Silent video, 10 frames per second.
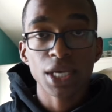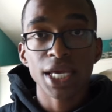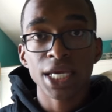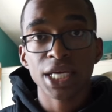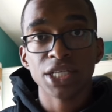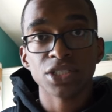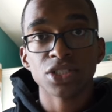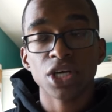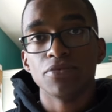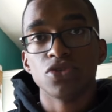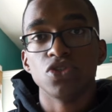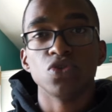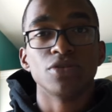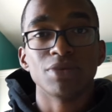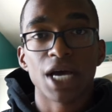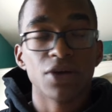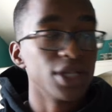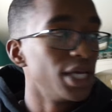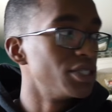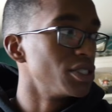is to do some
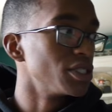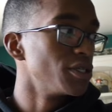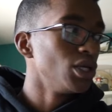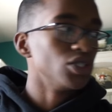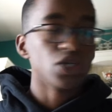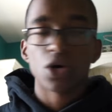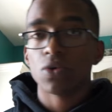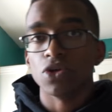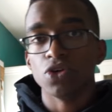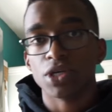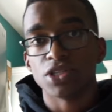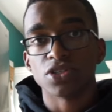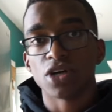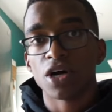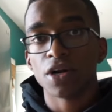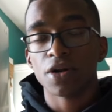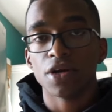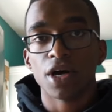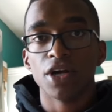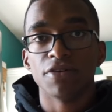calculations. So you could start
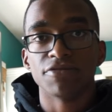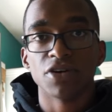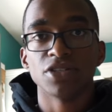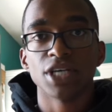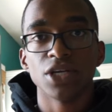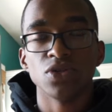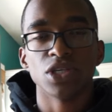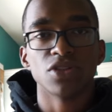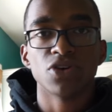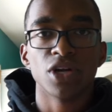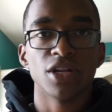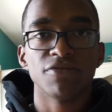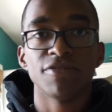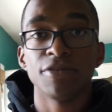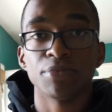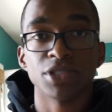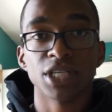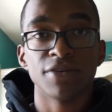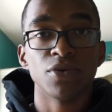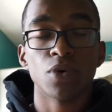uh, your first set using 30 to
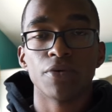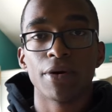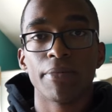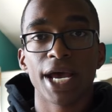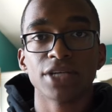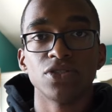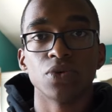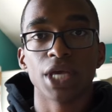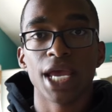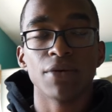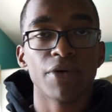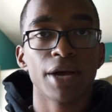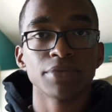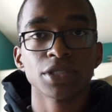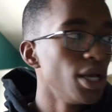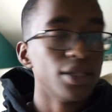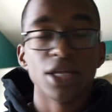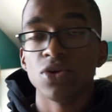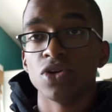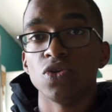50% of your one rep max doing eight reps.
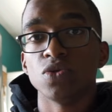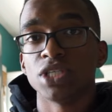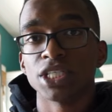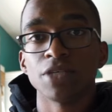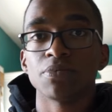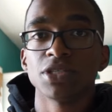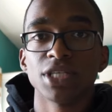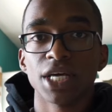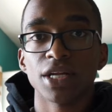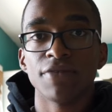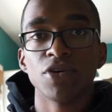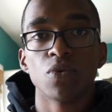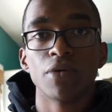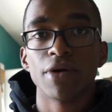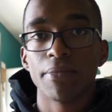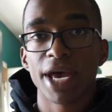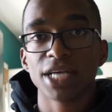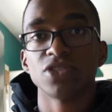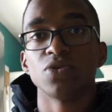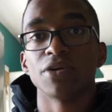Then you could do 60% of your one rep
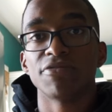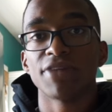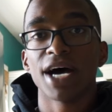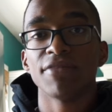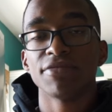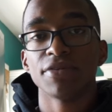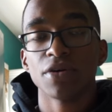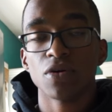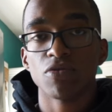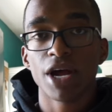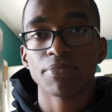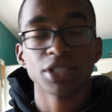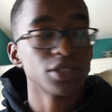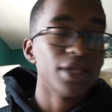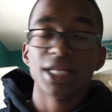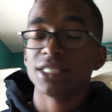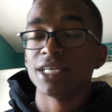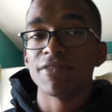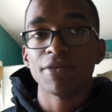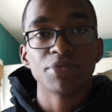max doing five reps. Then
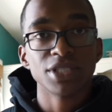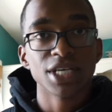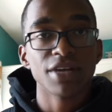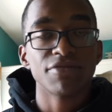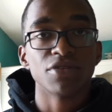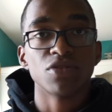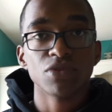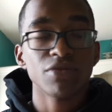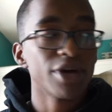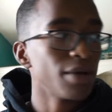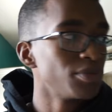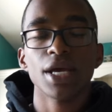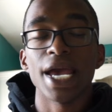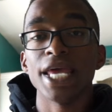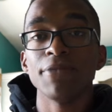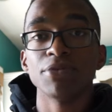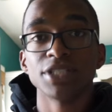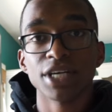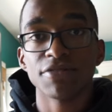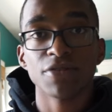70% for three reps,
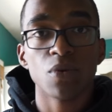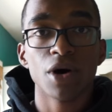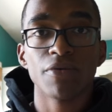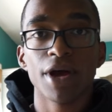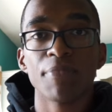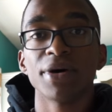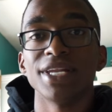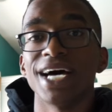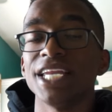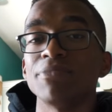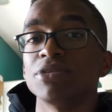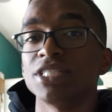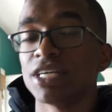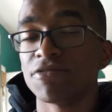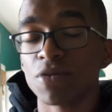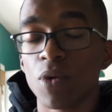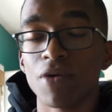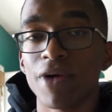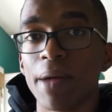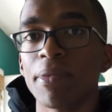80% for one rep, 90% for
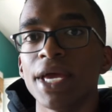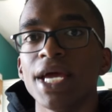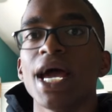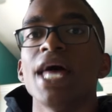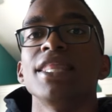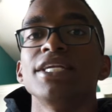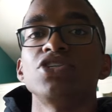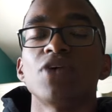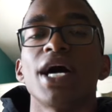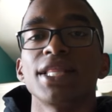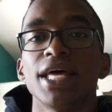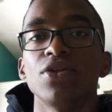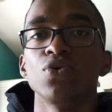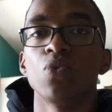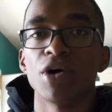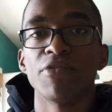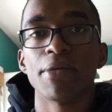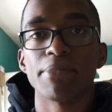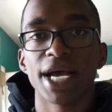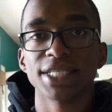one rep, and then trying that new one
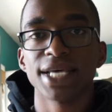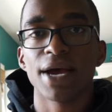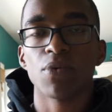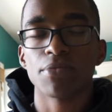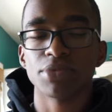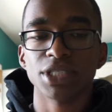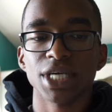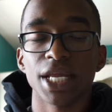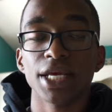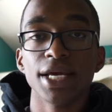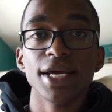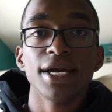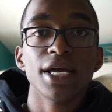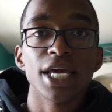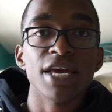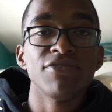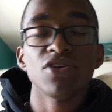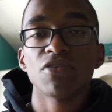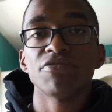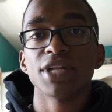rep max at 1%. If you
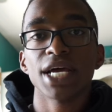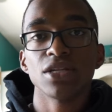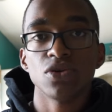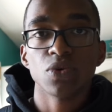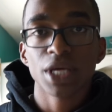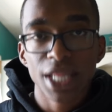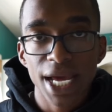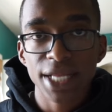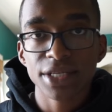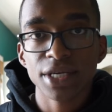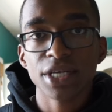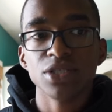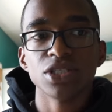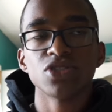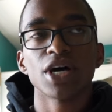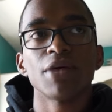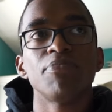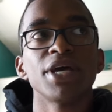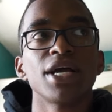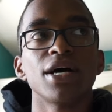don't feel like doing that, just try to
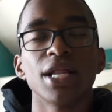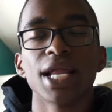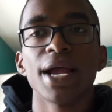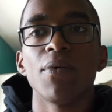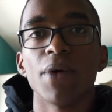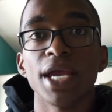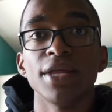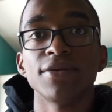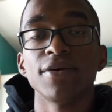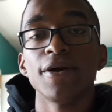pick a light weight,